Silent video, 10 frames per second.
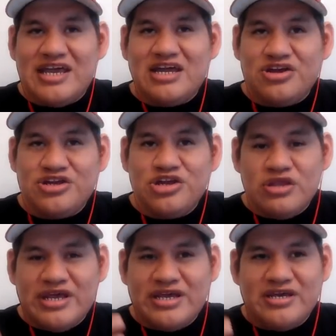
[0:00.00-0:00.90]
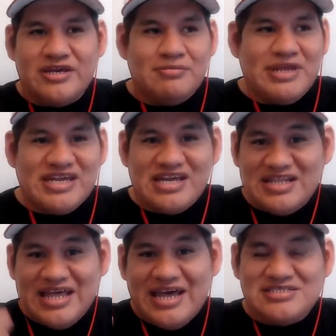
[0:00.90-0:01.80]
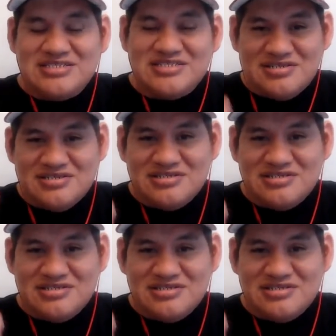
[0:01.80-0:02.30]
like on a no, like a like a glass.